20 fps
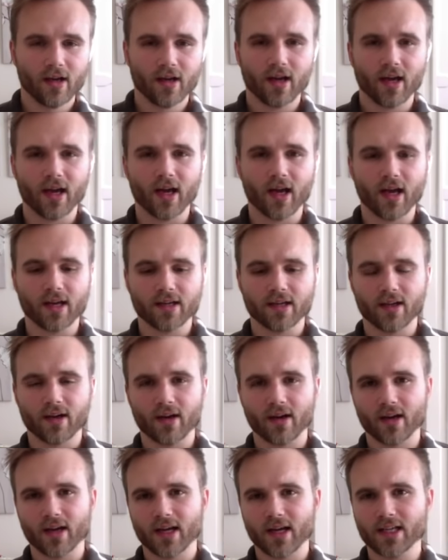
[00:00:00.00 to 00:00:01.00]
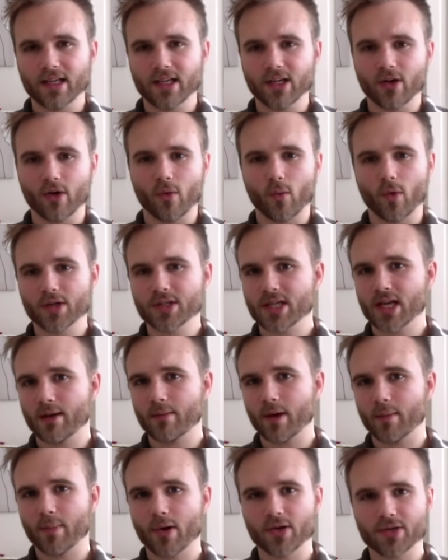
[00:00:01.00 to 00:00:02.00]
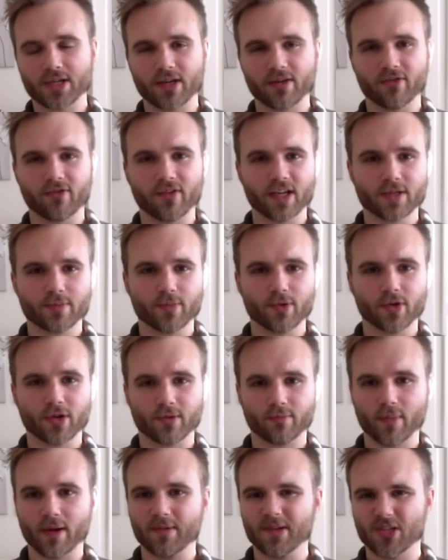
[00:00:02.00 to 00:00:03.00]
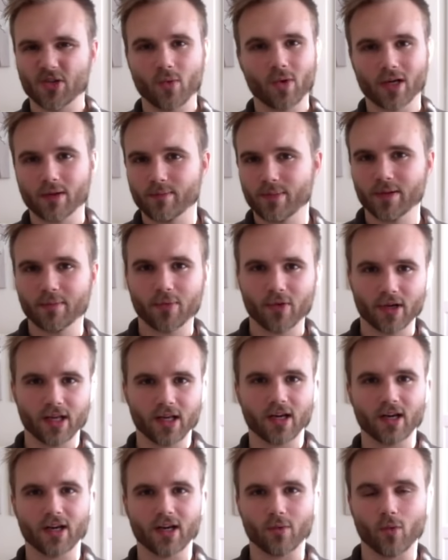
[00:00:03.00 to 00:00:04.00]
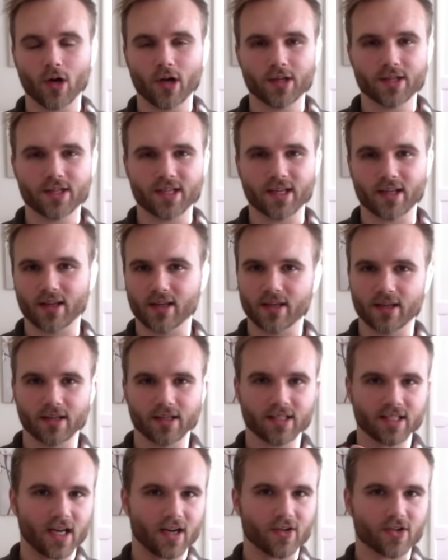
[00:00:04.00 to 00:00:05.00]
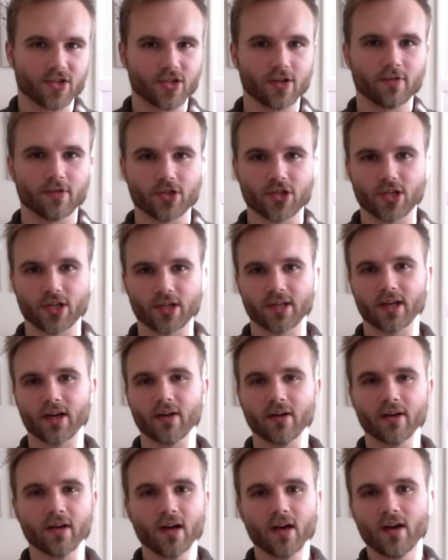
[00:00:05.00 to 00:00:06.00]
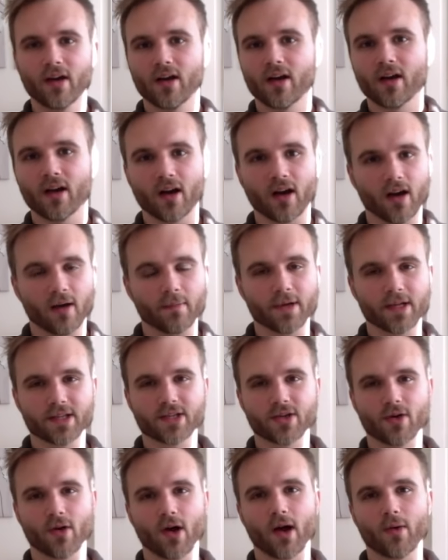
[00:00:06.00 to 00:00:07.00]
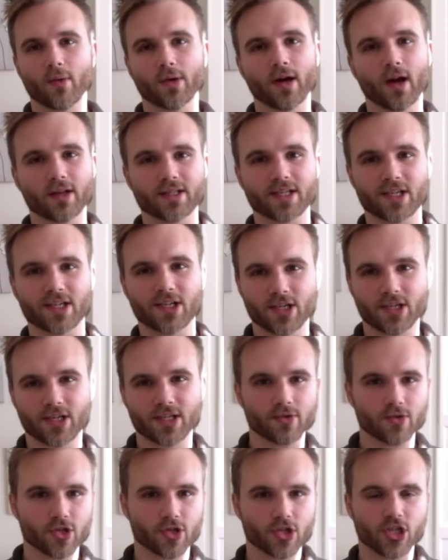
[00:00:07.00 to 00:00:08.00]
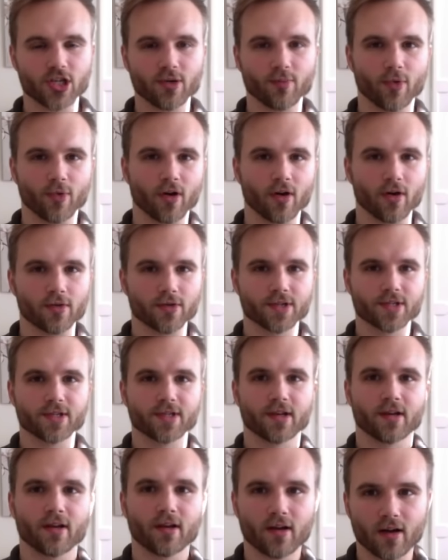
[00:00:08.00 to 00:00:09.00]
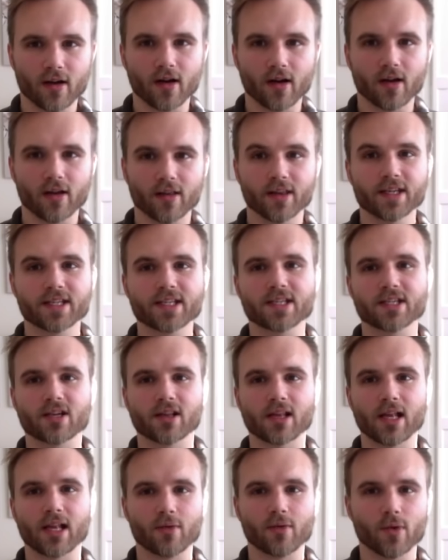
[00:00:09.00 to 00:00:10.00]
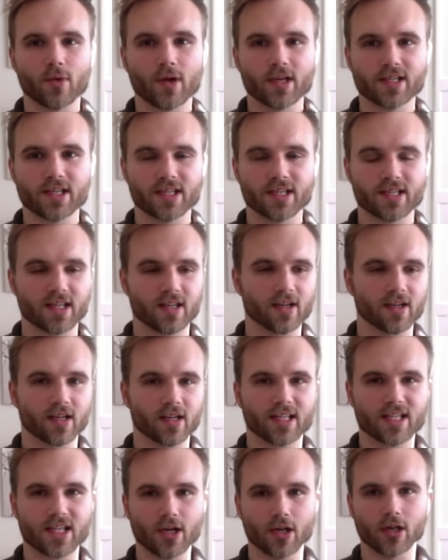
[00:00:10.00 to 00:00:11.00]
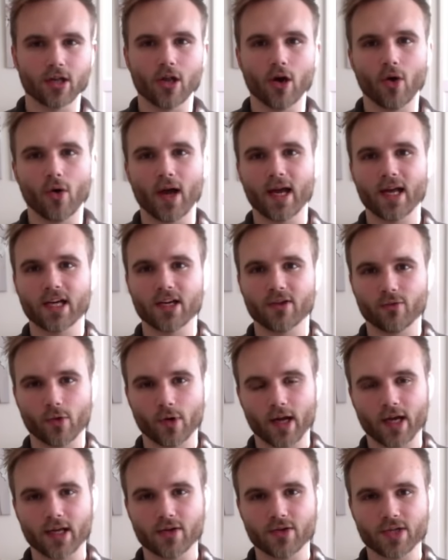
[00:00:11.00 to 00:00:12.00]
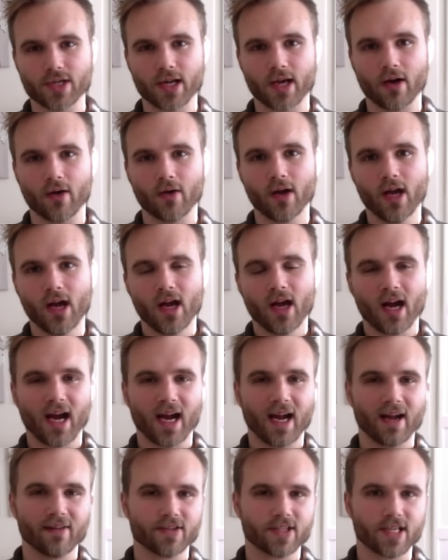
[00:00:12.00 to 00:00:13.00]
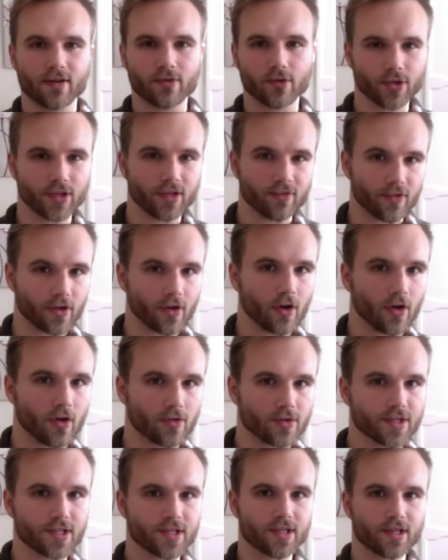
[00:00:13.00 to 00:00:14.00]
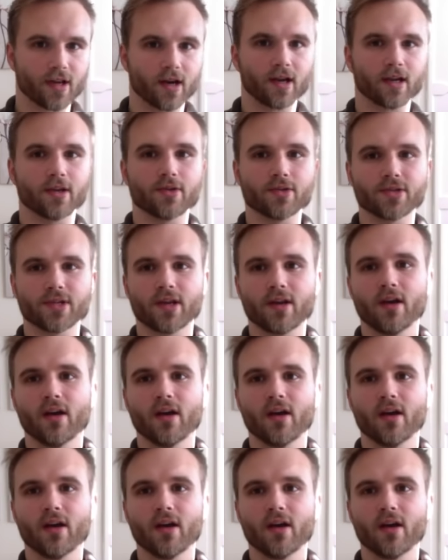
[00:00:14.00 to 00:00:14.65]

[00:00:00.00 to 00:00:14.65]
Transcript: and one time I posted to Facebook, maybe 20 people hit it at once, and the entire server shut down. And so I would not suggest those cheaper hosts. This is Cloudways. It's the low end of what I use now. I have several different hosts that I use.